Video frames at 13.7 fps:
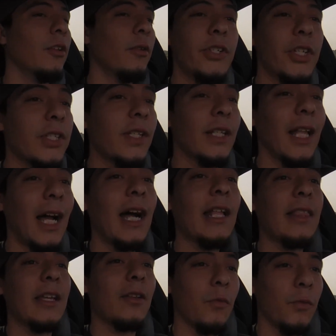There was just a
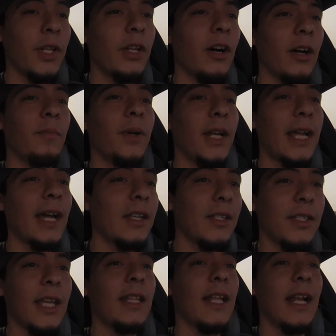lot that went on. But I got to
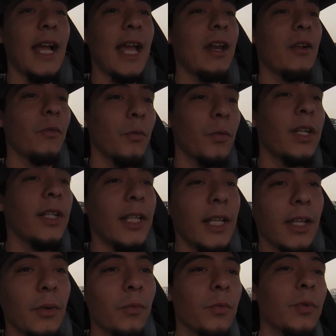say that I had a
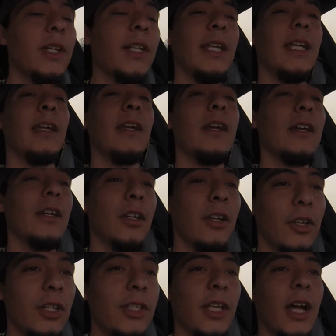really, really
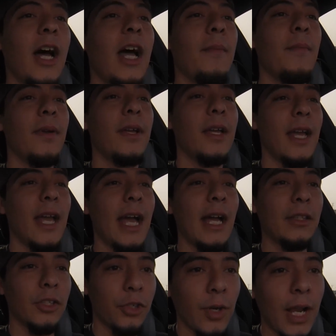good time
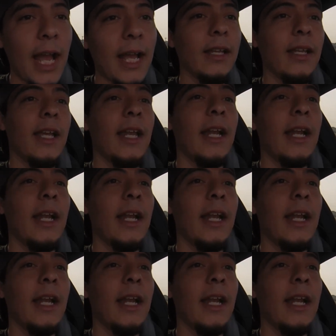at the track,